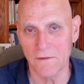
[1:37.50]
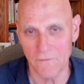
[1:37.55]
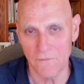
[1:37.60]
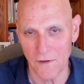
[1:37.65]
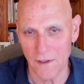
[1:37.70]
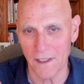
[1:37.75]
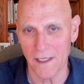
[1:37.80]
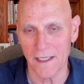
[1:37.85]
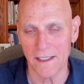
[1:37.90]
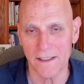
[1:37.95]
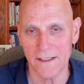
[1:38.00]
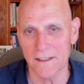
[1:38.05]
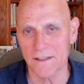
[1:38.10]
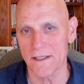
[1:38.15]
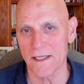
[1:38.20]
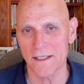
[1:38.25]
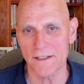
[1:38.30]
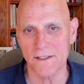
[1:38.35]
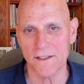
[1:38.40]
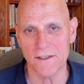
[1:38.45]
Very likely
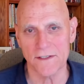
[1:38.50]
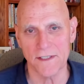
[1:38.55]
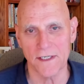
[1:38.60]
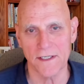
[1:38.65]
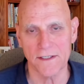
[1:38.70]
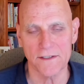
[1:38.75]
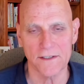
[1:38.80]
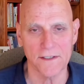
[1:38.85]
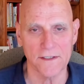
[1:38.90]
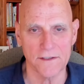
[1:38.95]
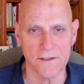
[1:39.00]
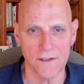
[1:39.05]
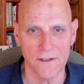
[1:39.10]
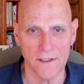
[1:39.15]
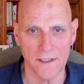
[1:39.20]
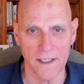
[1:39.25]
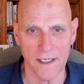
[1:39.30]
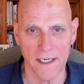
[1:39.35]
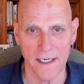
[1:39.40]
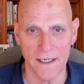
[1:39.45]
that's the sense that you're
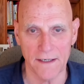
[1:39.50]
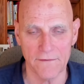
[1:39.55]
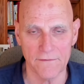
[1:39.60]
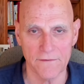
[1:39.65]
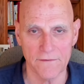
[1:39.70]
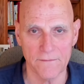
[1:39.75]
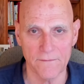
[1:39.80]
going to have.